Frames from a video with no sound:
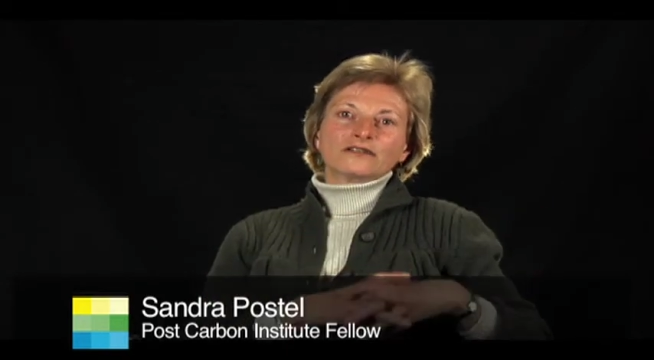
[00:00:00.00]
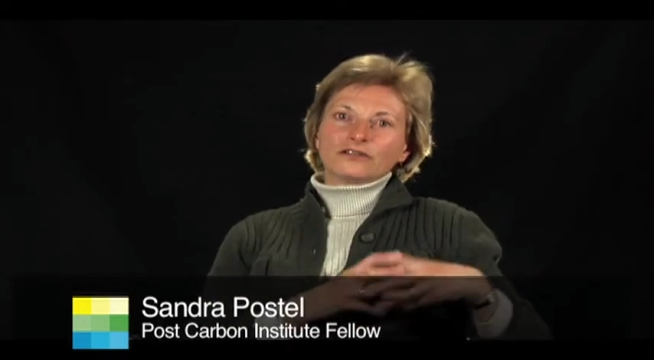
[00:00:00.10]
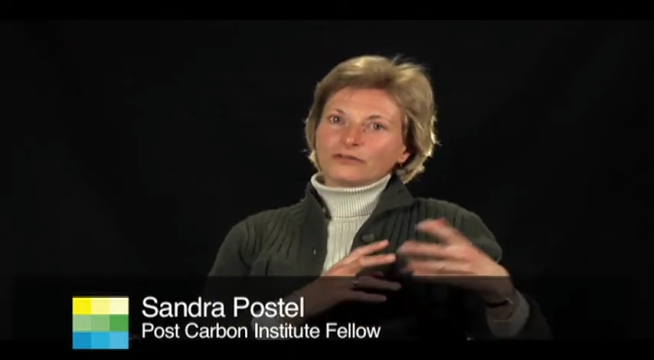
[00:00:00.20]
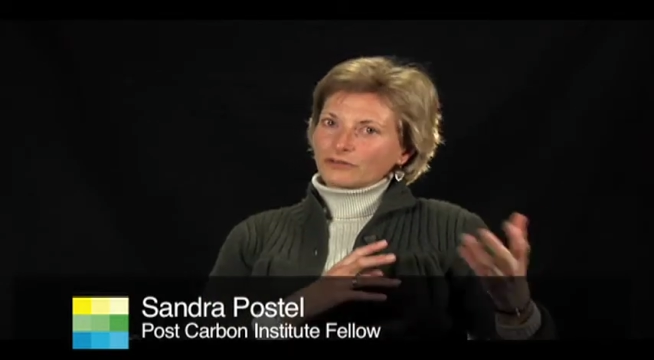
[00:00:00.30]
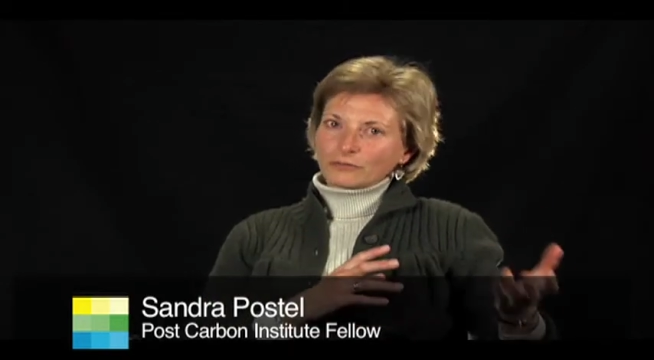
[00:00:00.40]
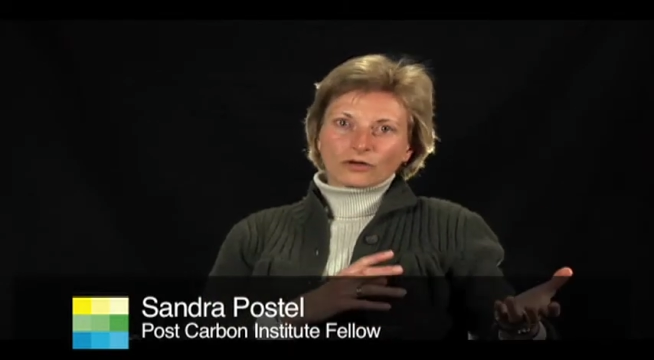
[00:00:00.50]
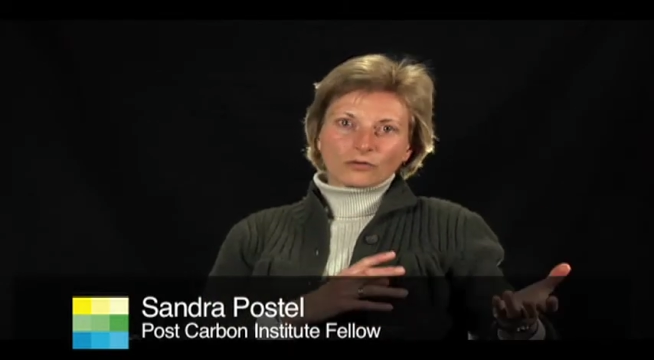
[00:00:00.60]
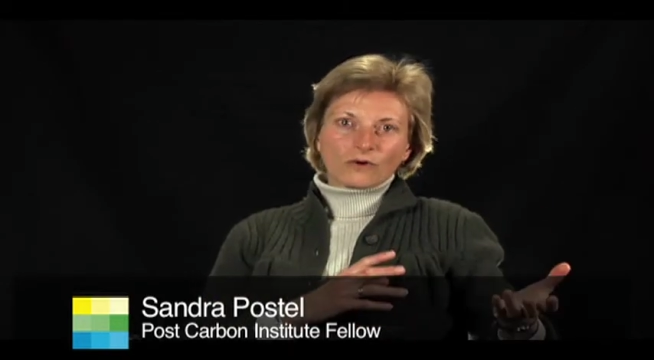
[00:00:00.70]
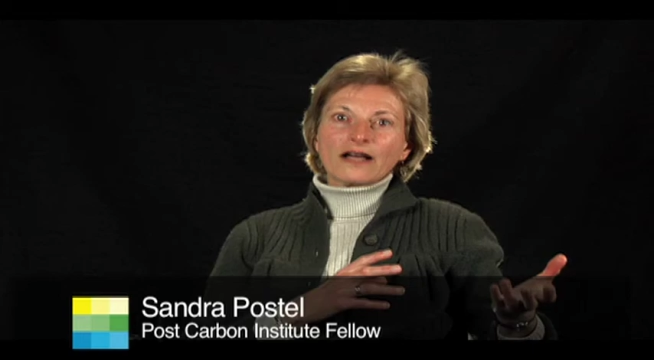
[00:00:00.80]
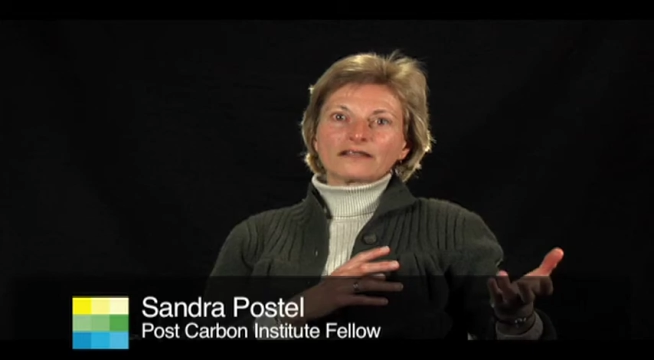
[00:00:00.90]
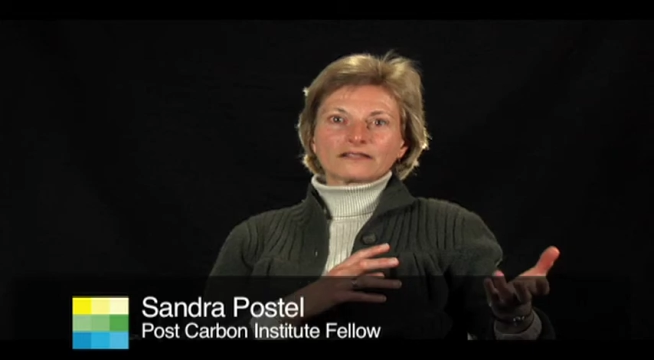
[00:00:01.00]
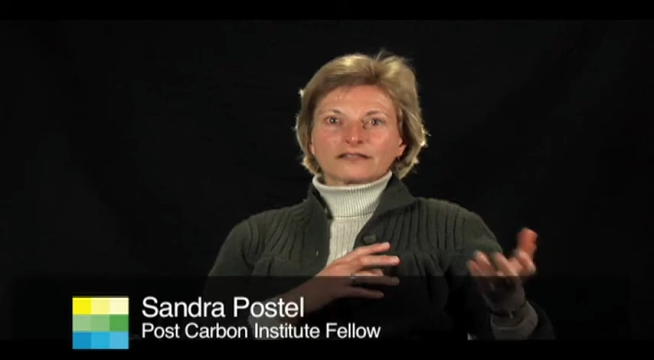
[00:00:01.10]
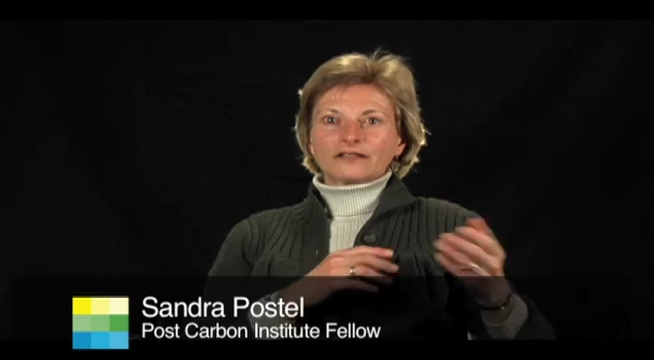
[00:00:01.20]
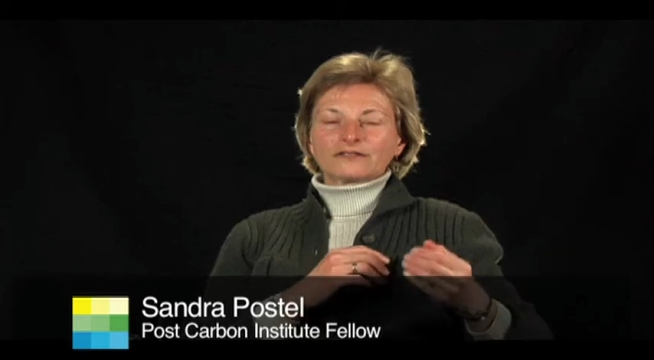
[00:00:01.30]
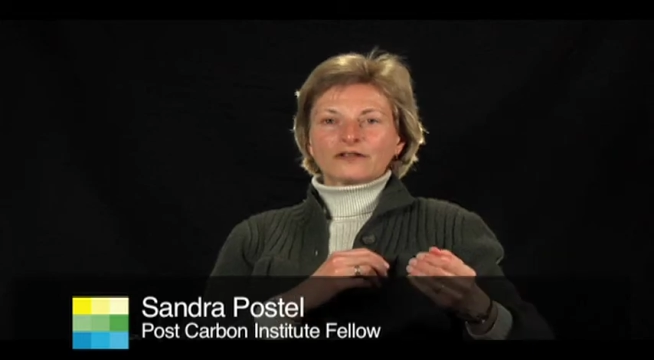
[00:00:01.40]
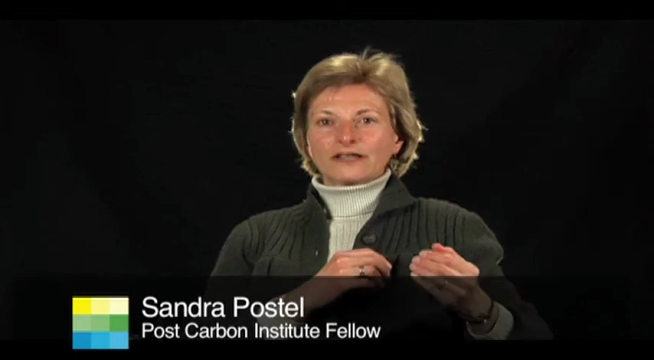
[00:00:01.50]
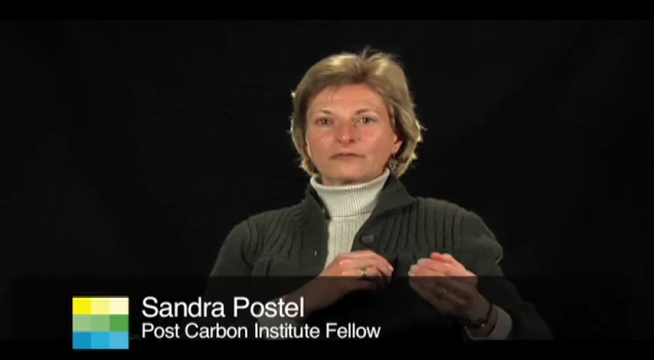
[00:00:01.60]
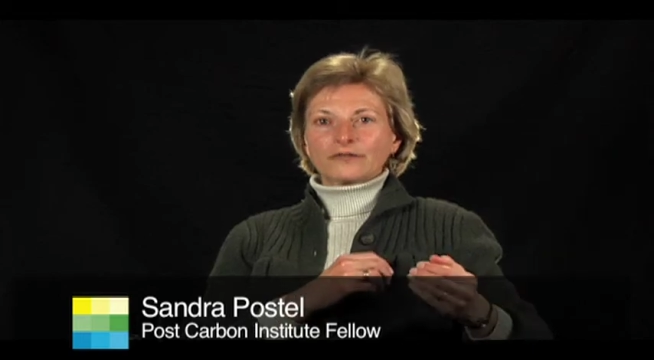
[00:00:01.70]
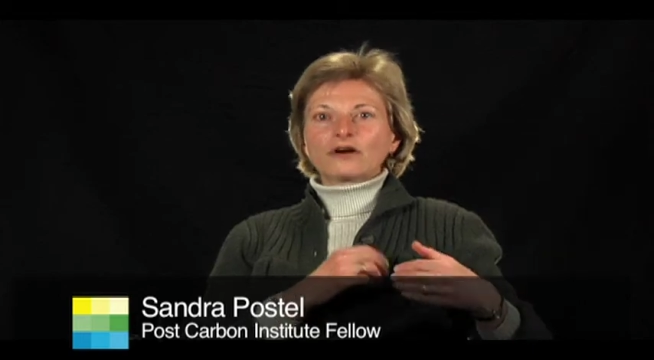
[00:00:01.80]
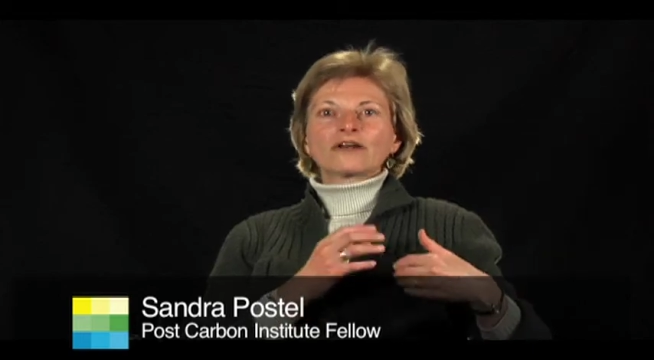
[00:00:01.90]
to use it more wisely, so
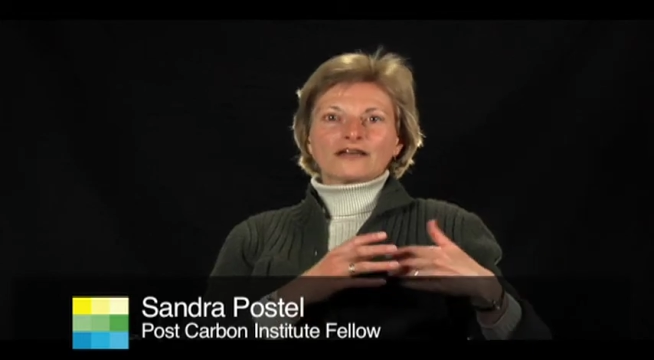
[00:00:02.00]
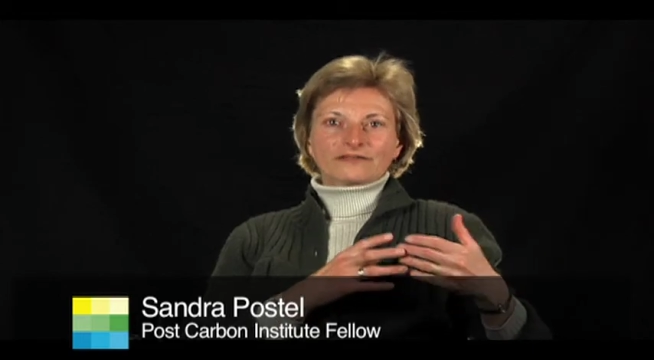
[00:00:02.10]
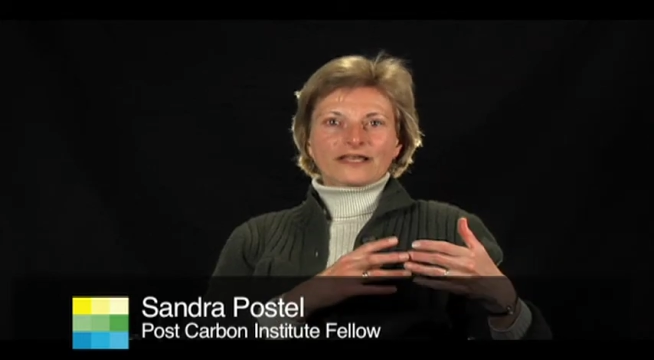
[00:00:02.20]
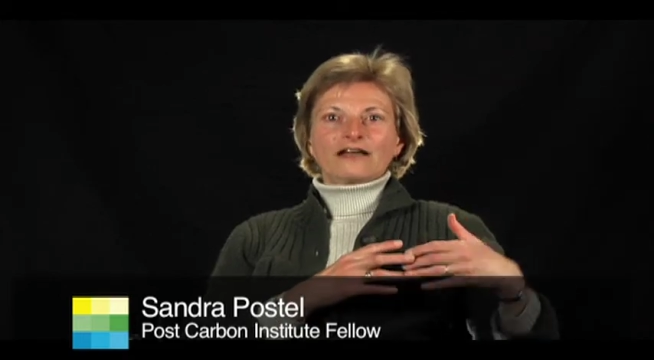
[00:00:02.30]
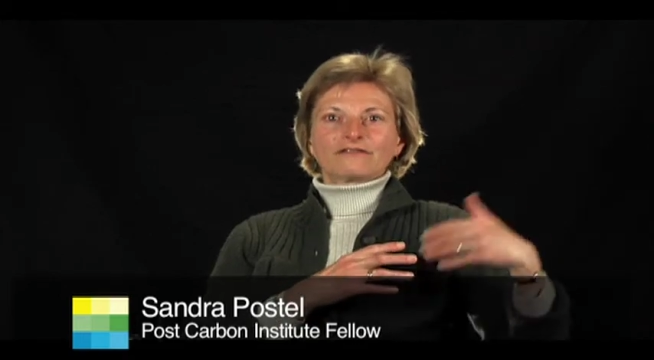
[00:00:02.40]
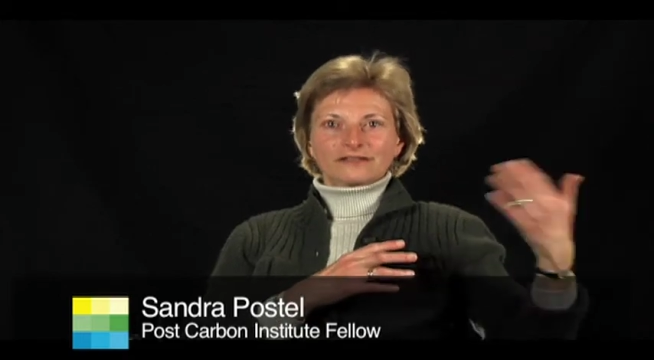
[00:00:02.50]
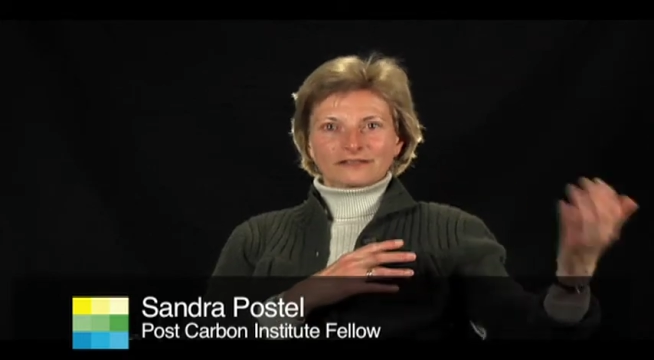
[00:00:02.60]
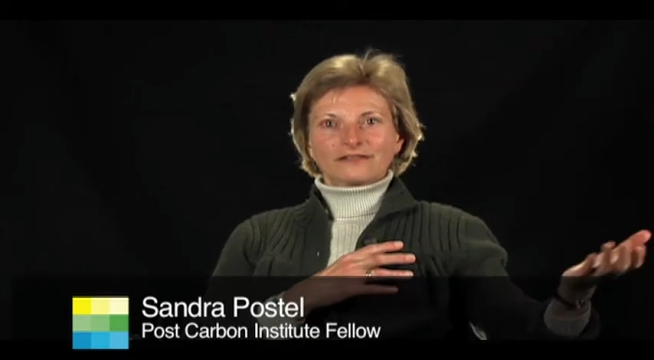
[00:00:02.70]
that we don't have to have this,